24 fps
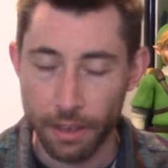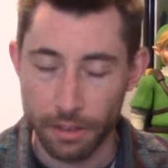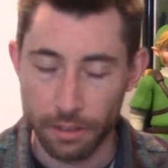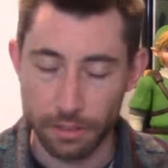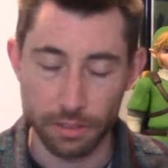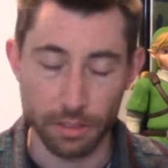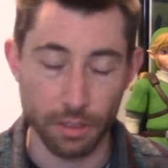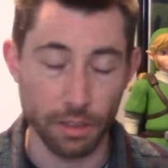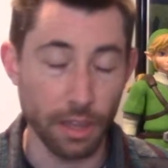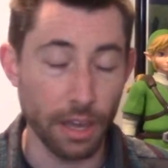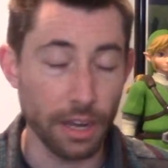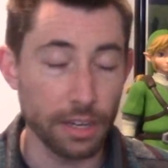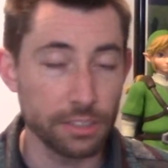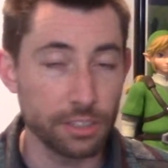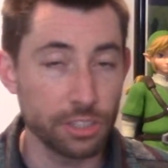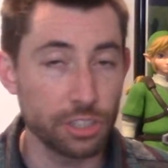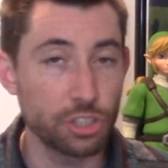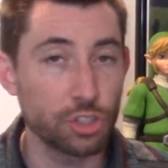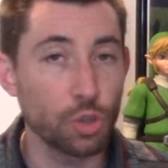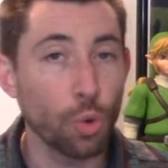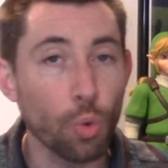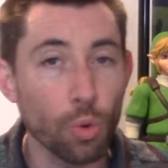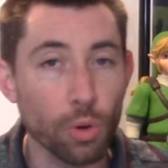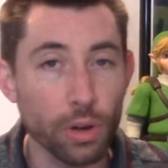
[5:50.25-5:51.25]
There's a lot of
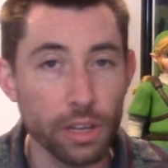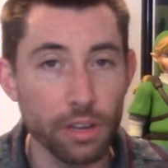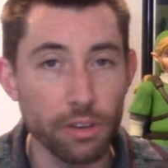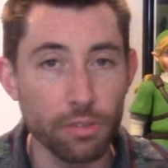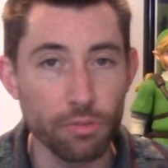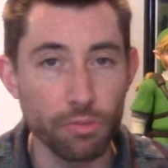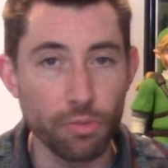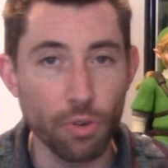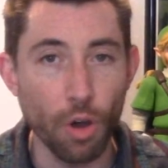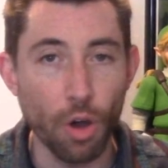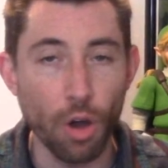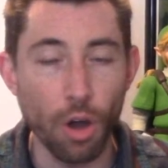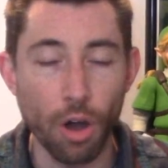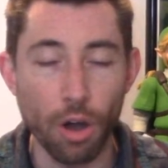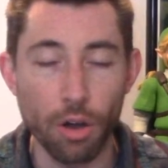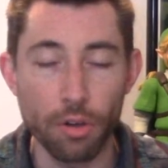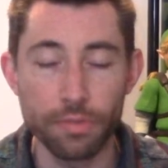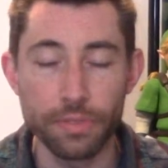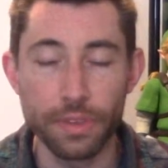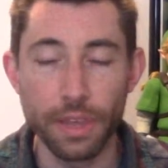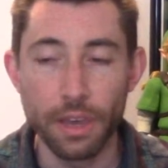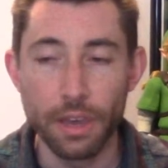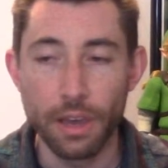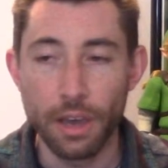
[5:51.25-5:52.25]
story
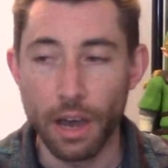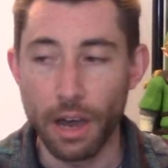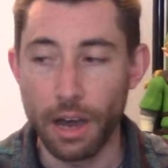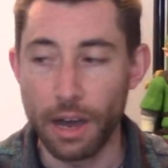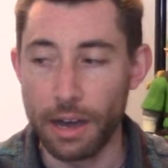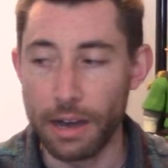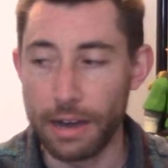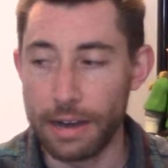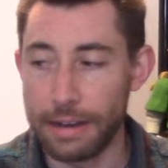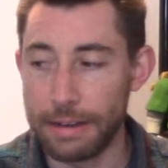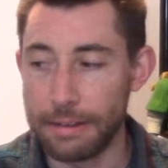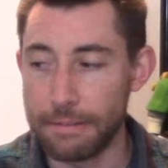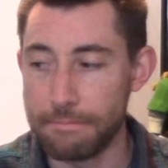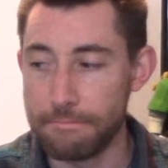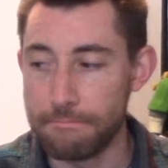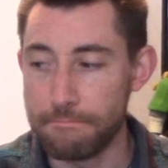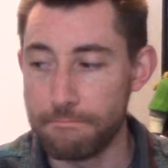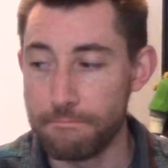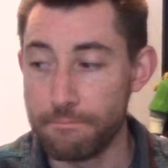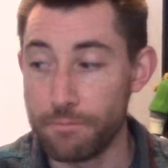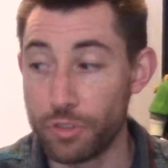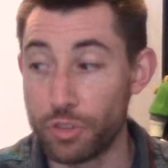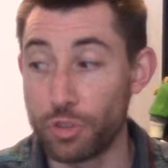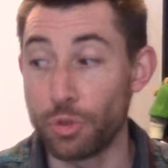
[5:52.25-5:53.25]
involved.
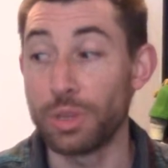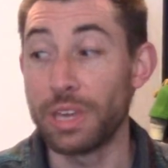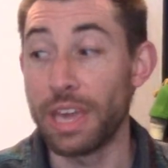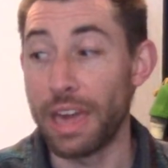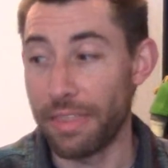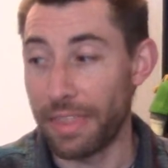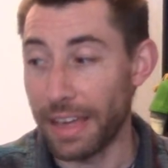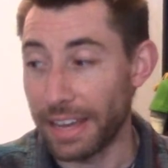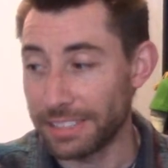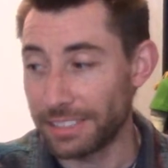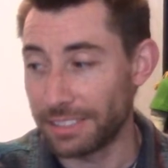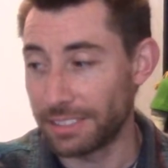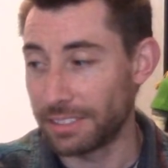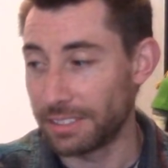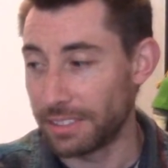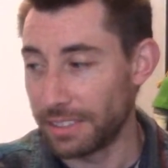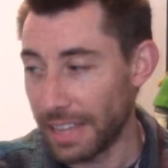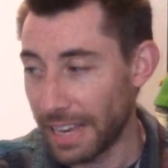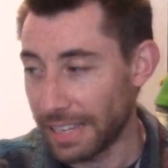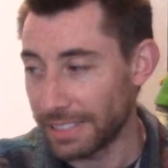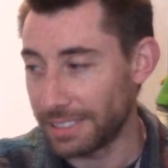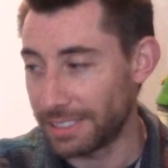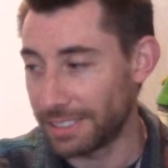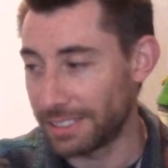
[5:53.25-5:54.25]
So yeah,
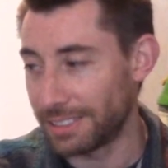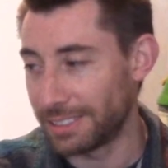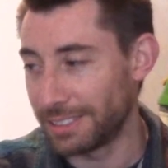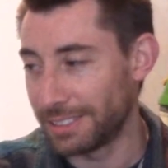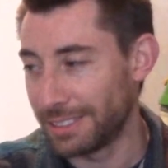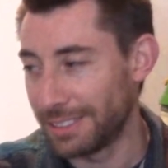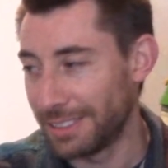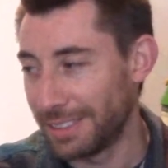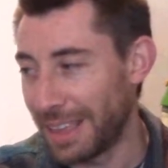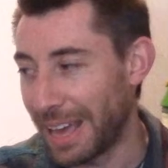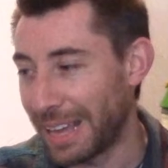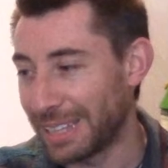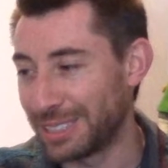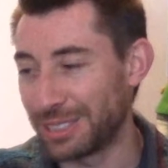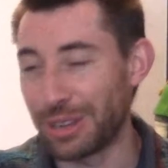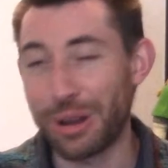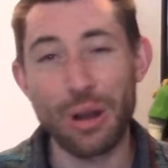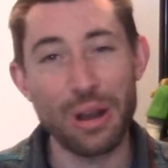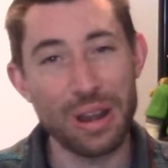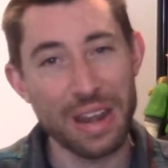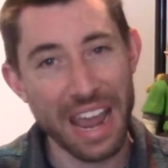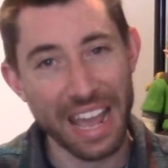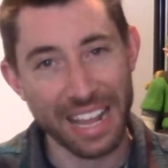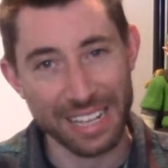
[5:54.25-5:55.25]
that's
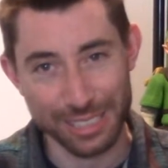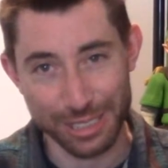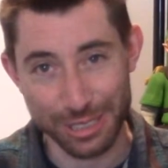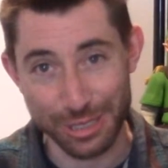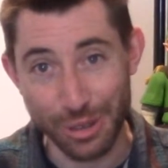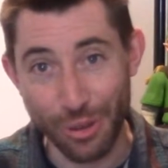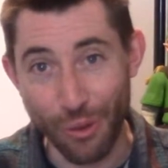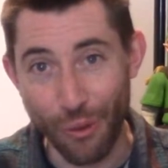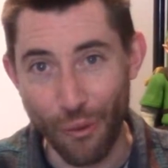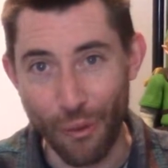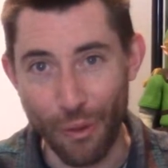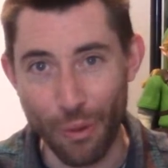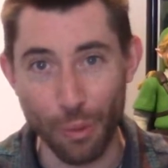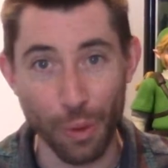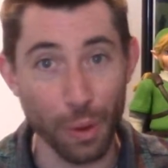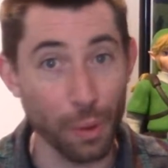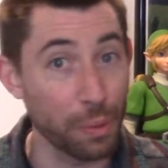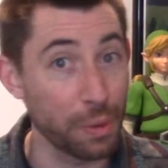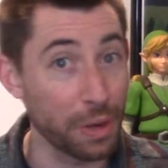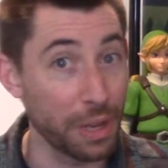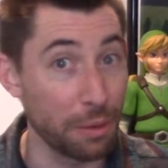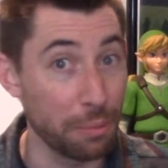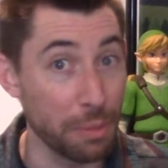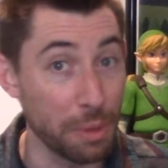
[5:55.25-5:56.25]
our next goal and where
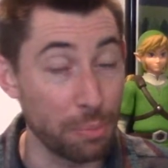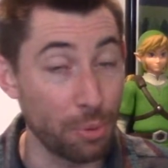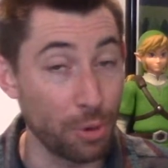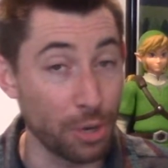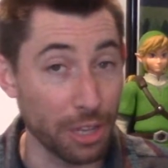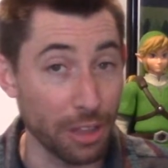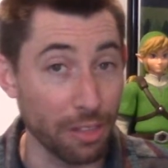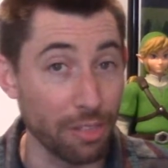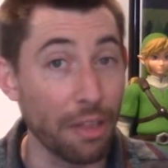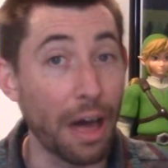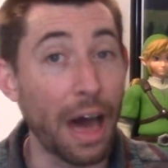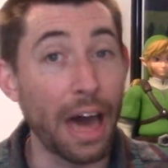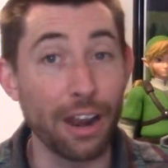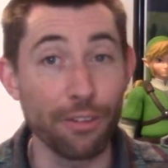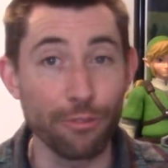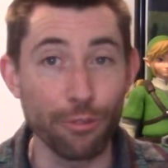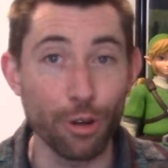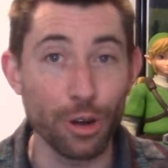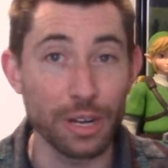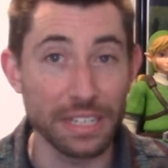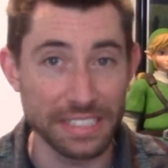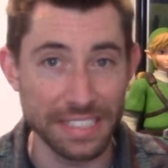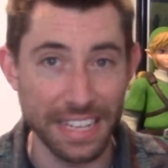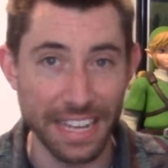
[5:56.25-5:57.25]
we're going to be putting a lot of
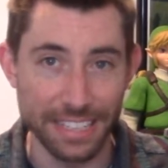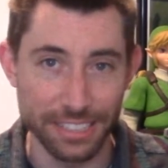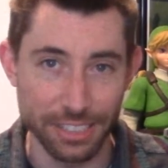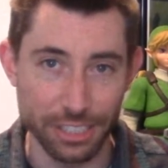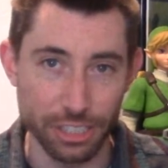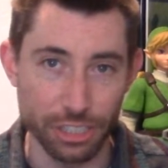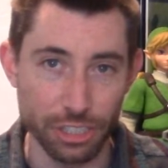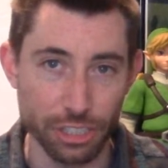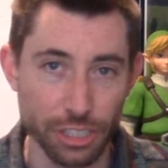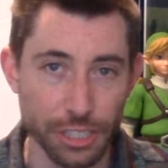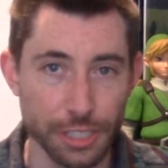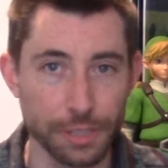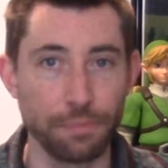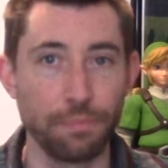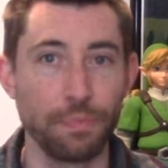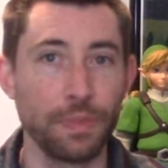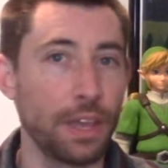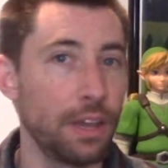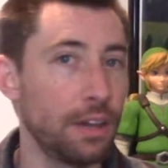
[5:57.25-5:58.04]
our attention to.